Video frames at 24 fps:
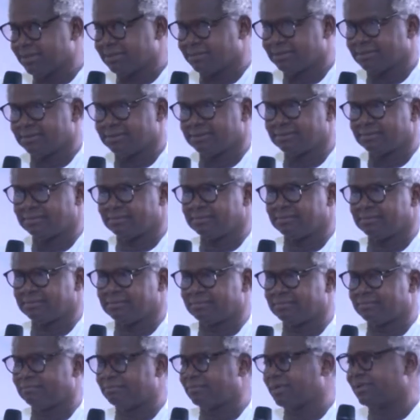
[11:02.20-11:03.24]
here,
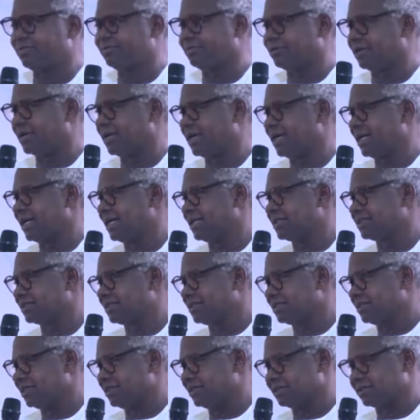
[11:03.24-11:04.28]
but further
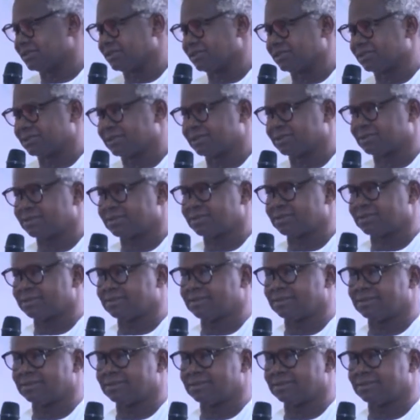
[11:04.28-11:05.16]
exigencies,